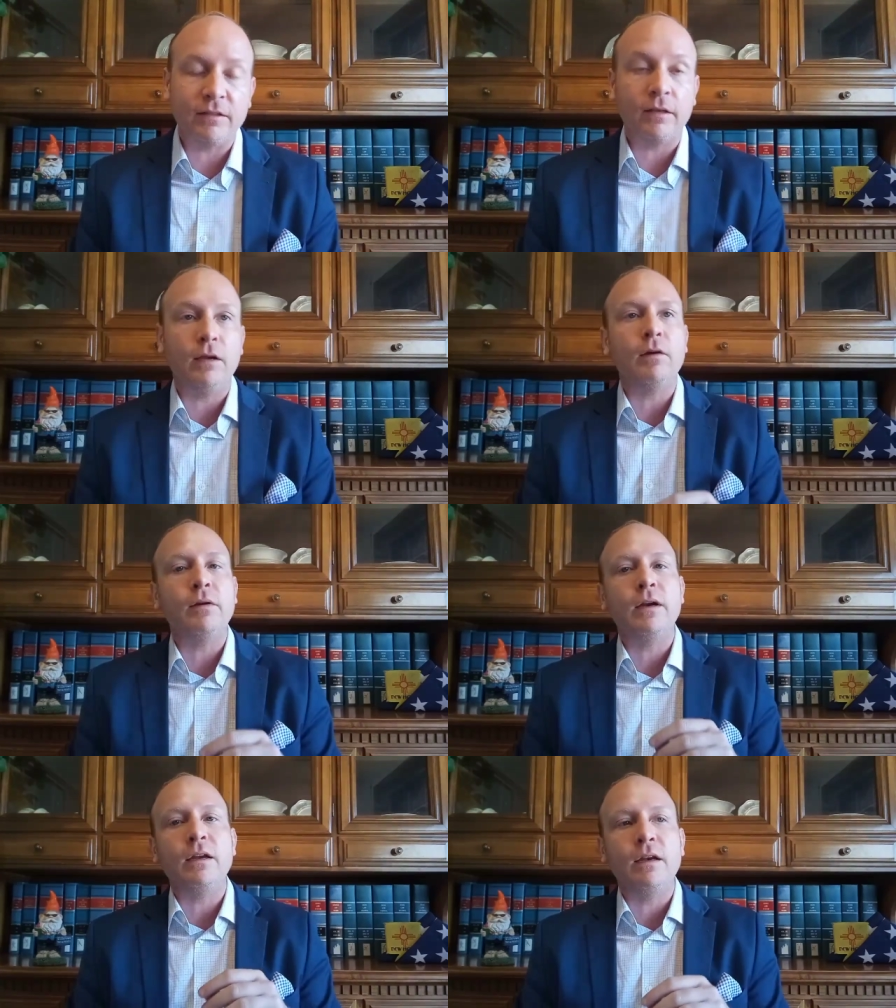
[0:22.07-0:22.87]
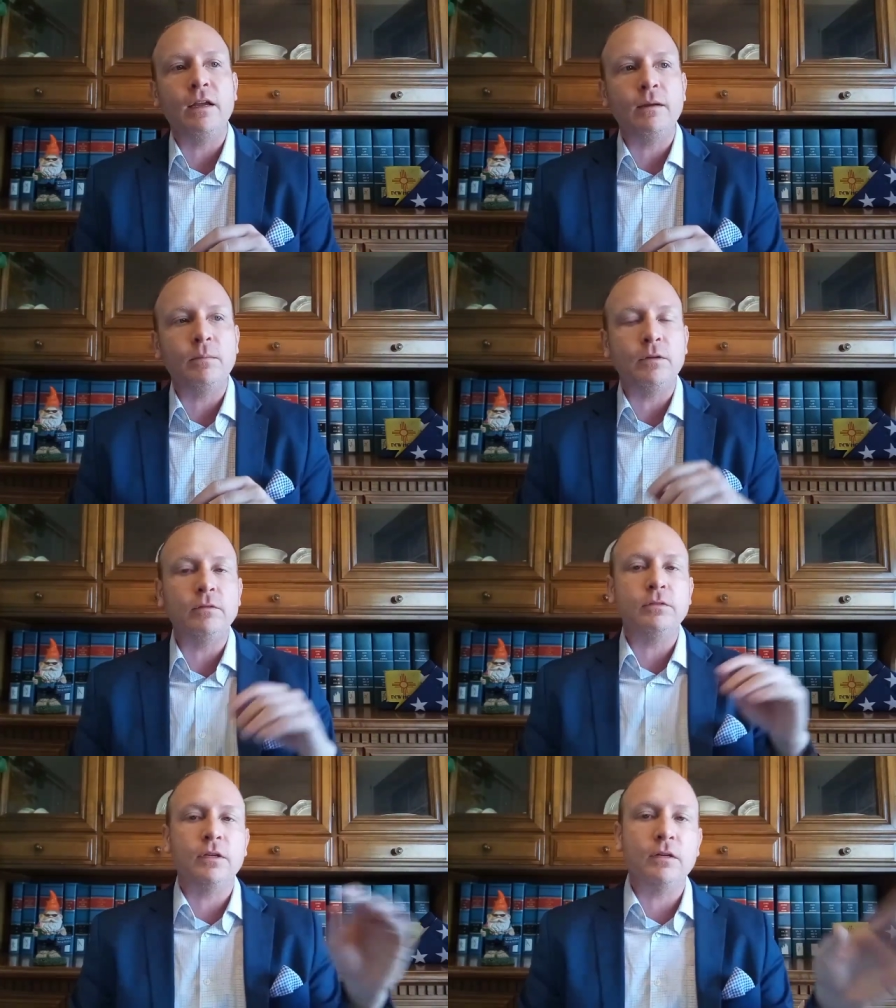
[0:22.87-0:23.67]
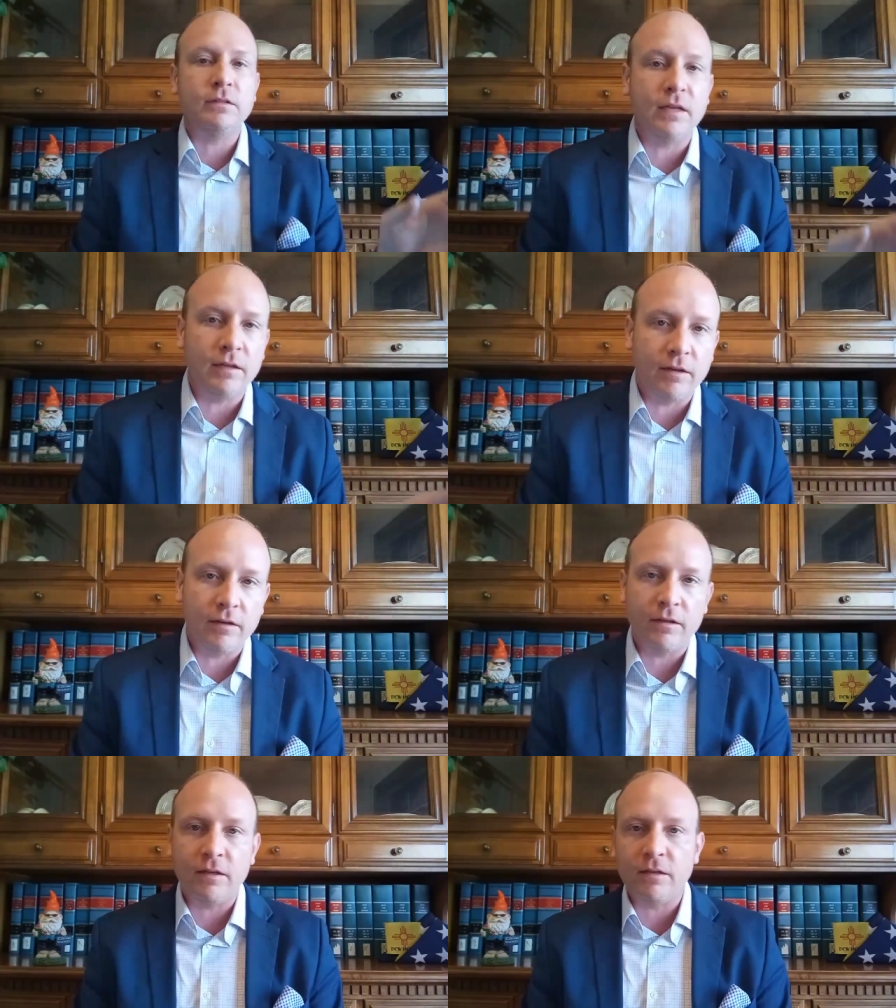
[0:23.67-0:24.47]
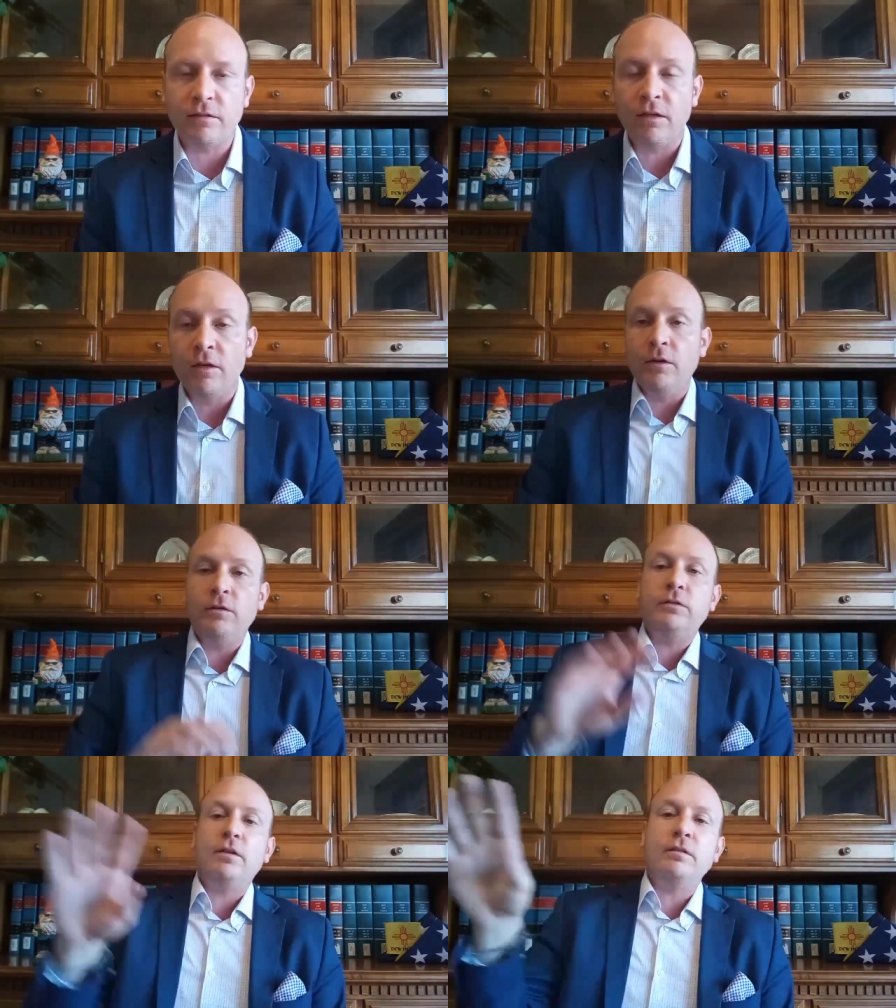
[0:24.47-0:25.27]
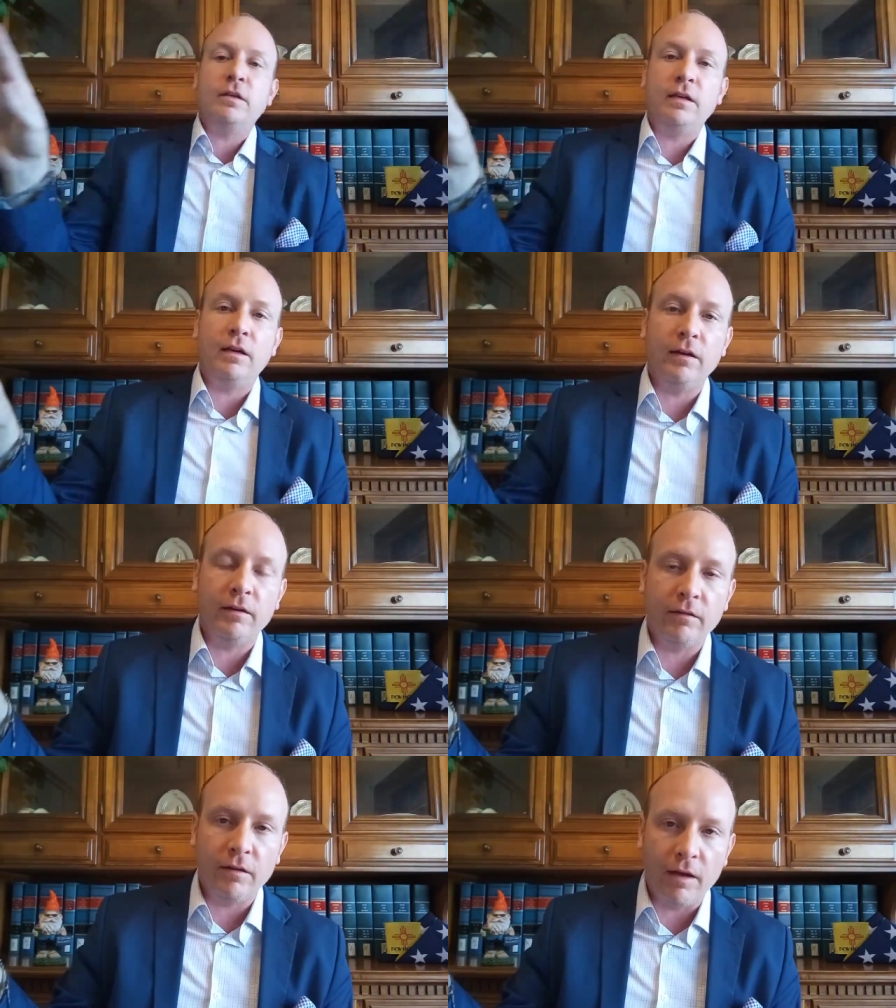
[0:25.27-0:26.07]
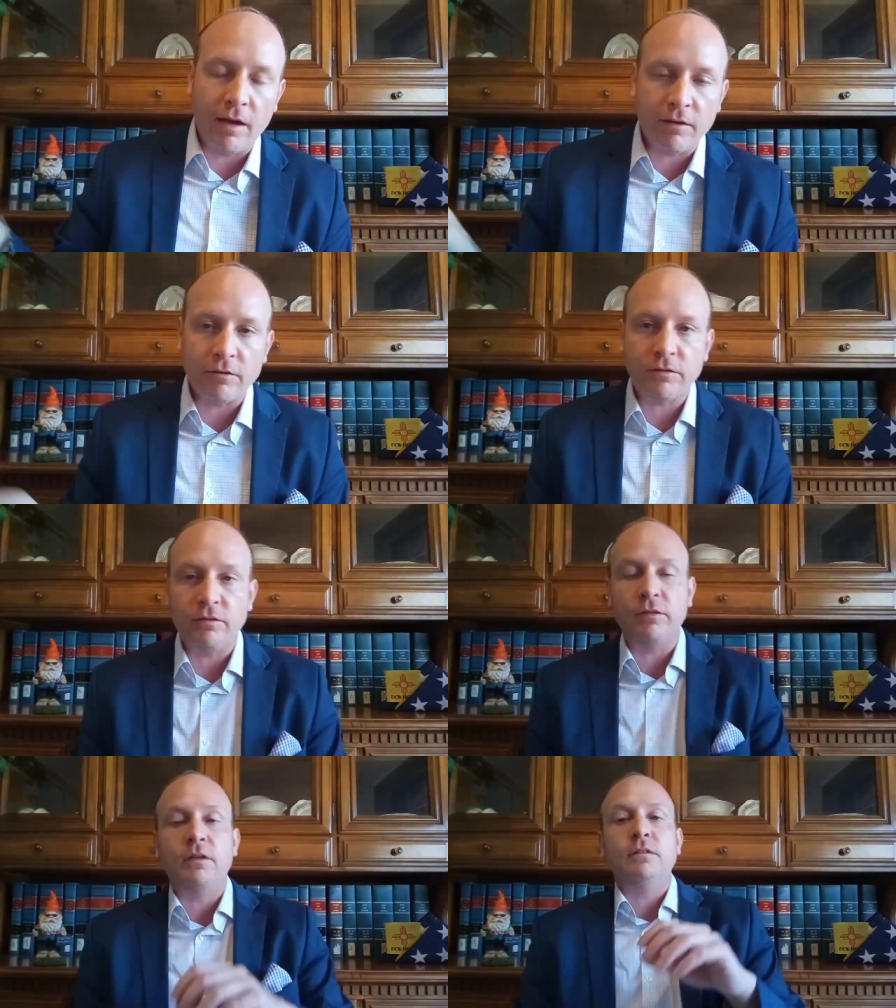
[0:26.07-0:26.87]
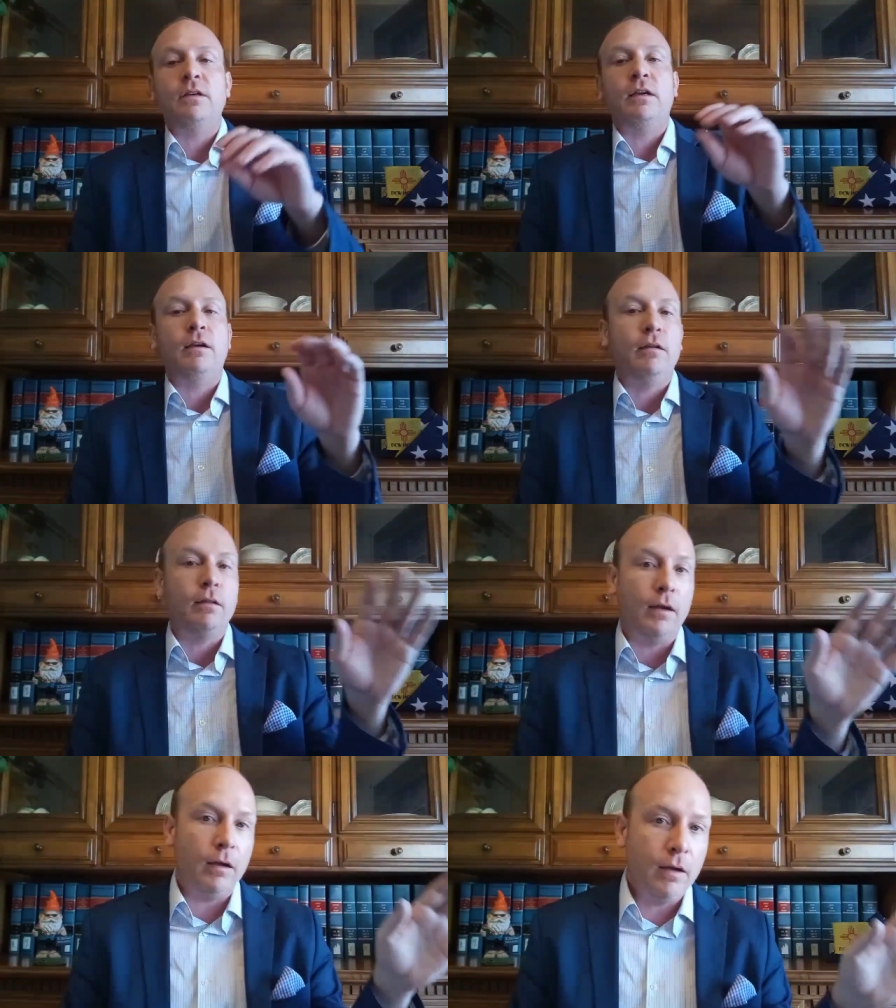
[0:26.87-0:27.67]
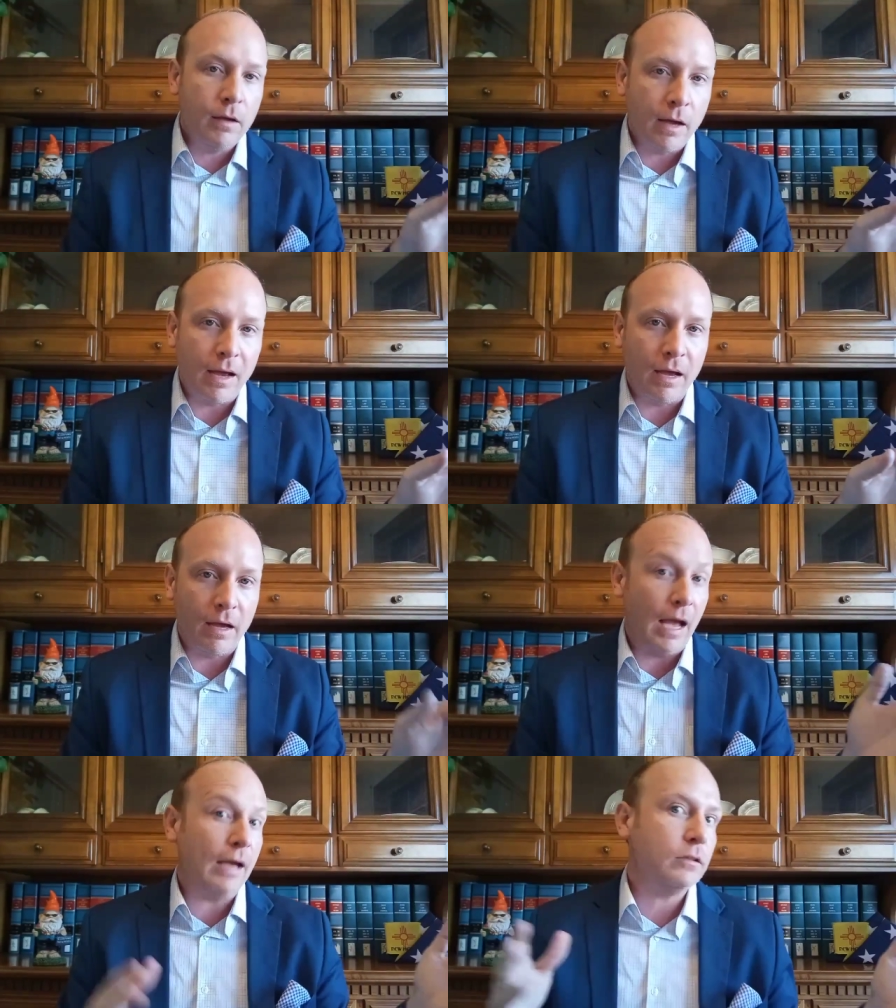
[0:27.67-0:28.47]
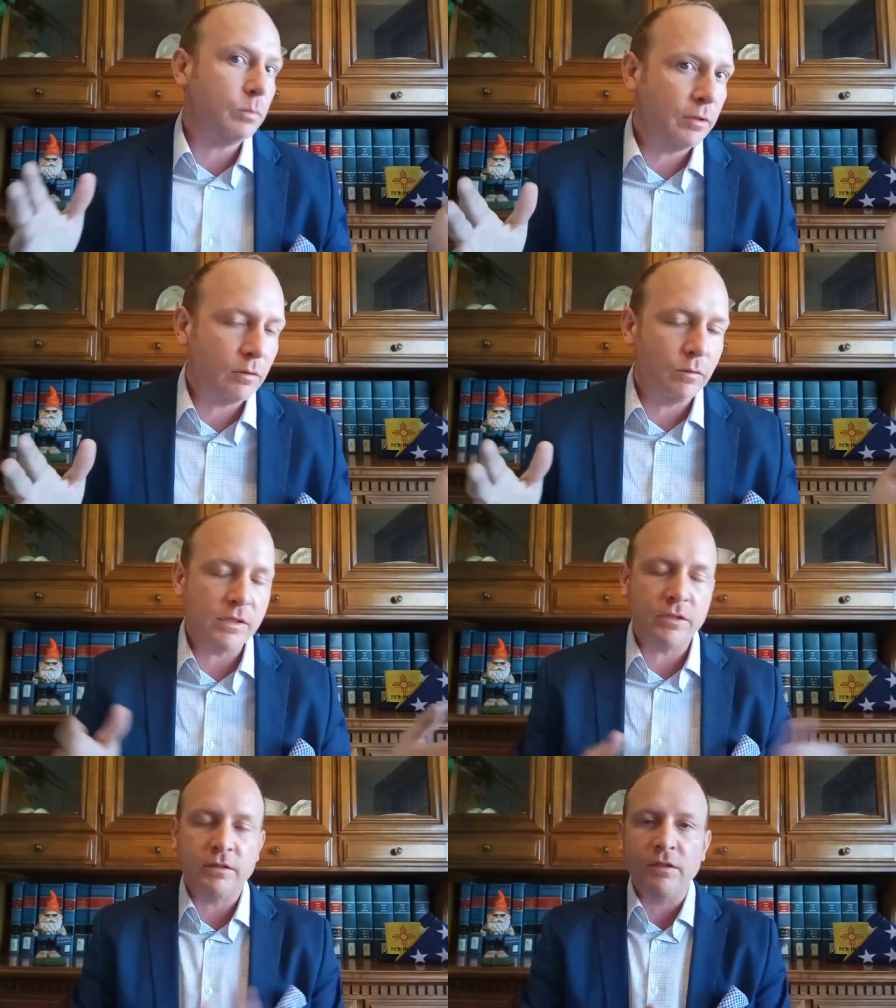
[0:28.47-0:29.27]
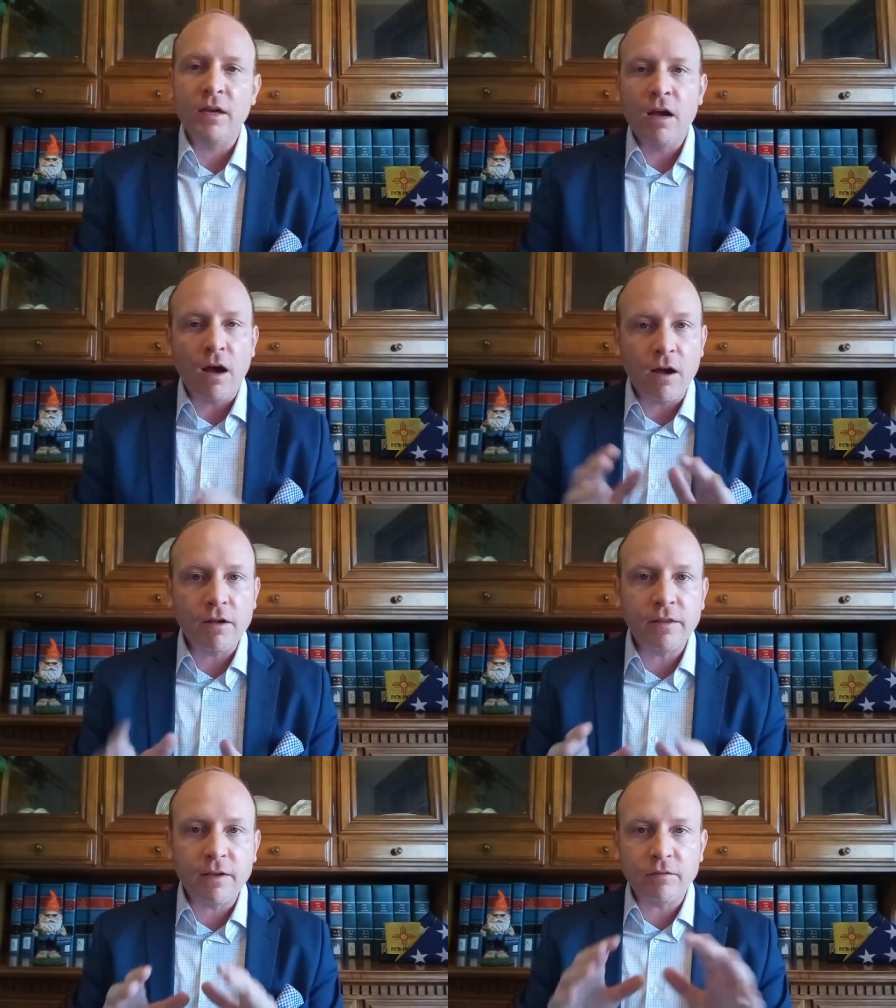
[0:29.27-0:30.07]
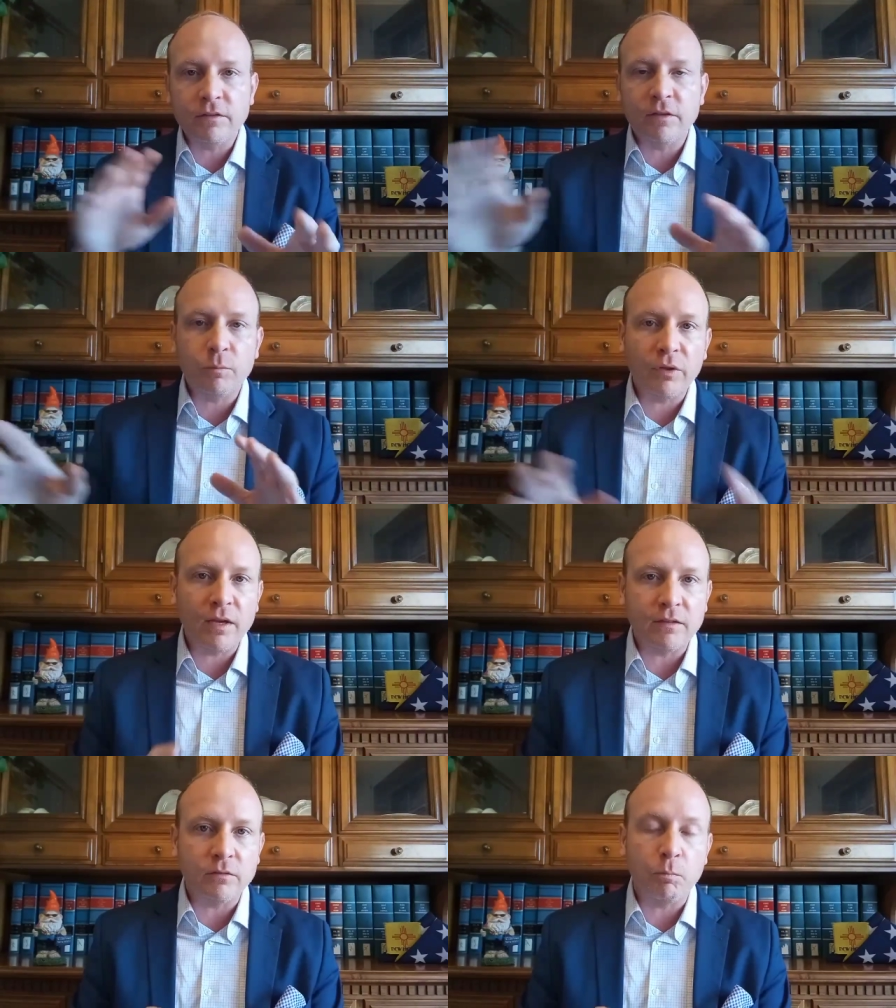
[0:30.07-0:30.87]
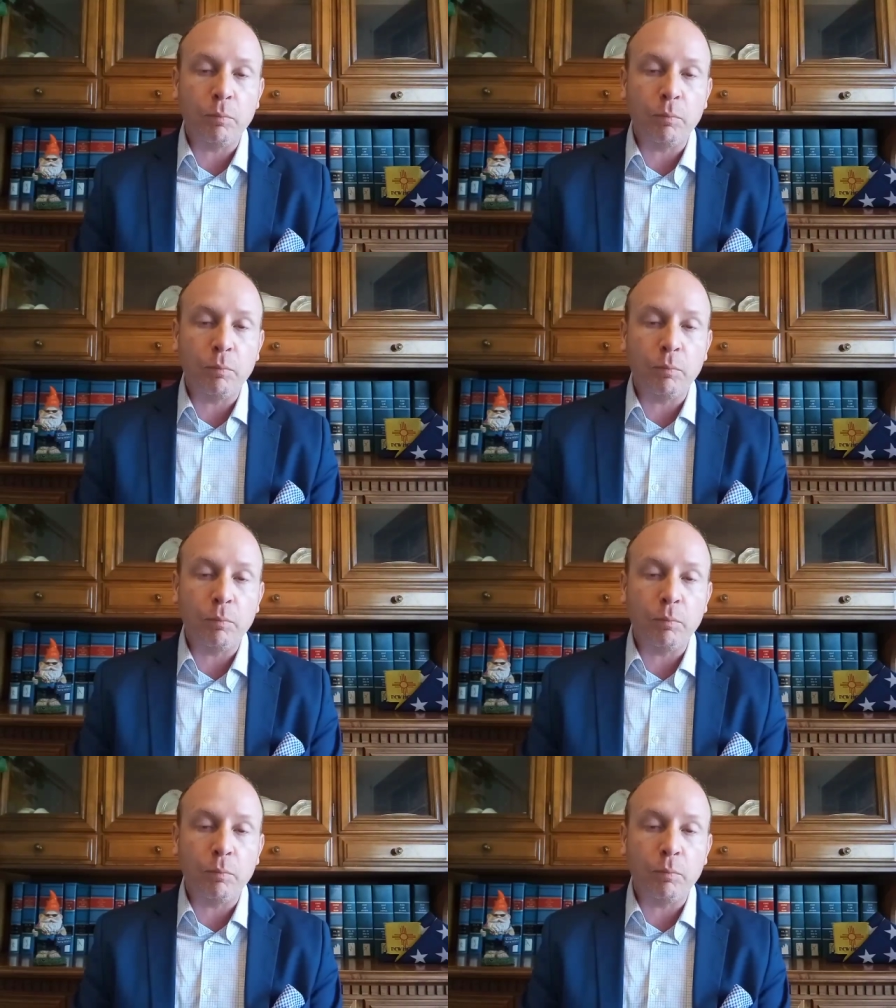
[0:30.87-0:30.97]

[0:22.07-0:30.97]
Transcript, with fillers: They already named who's going to take care of this, who's going to take care of the house, who's going to take care of the hospital wishes. All that was in place.